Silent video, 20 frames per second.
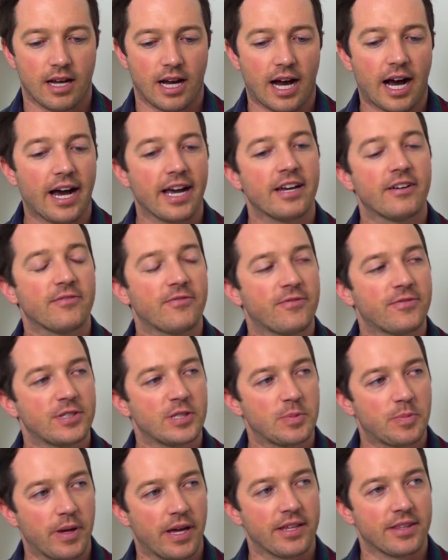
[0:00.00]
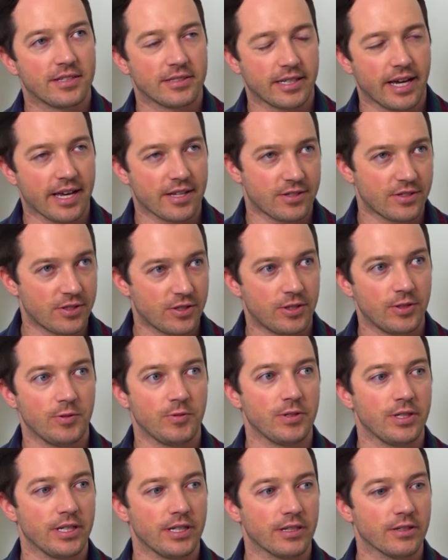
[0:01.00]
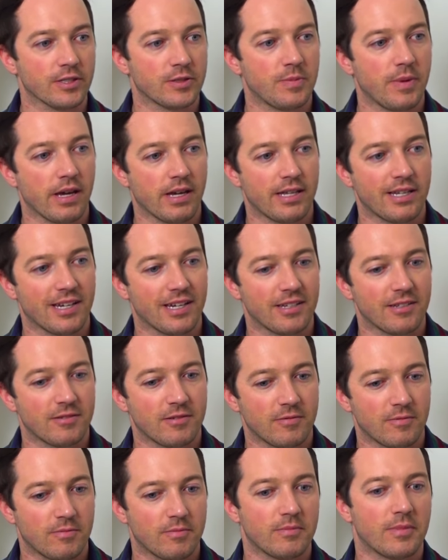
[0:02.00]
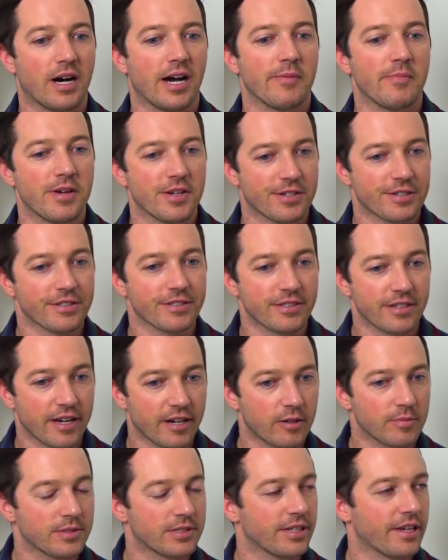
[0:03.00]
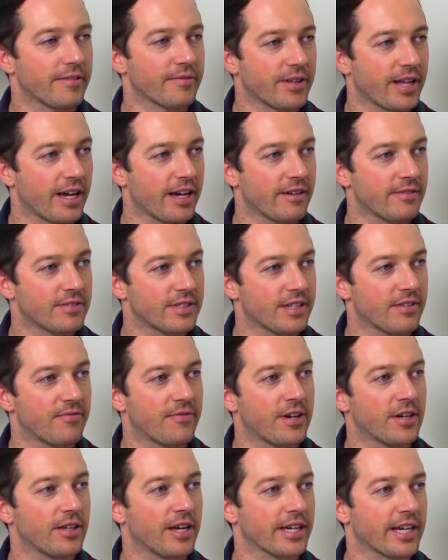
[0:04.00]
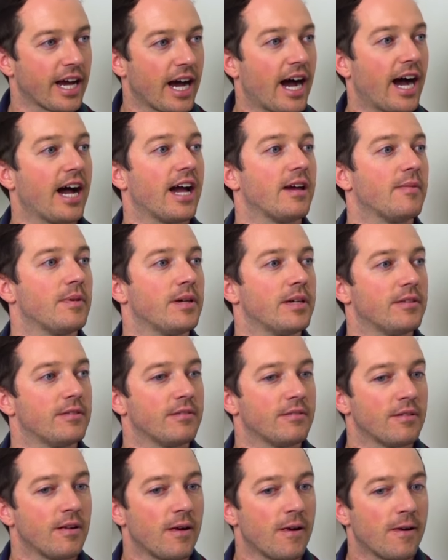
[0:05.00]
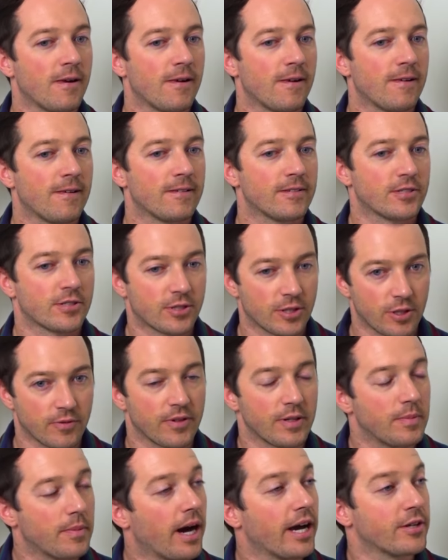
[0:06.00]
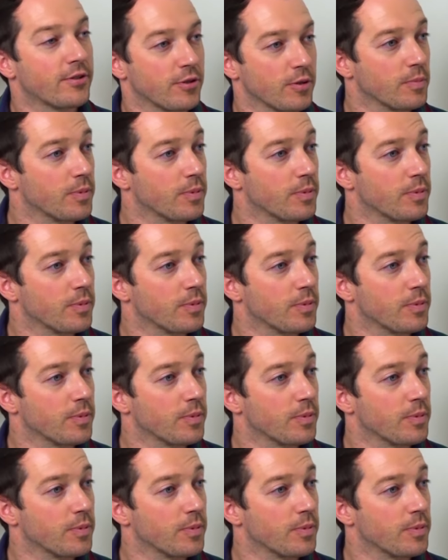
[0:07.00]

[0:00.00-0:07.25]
I have spent the last 2 years making it my mission to help save lives, and felt like I'm in serving my true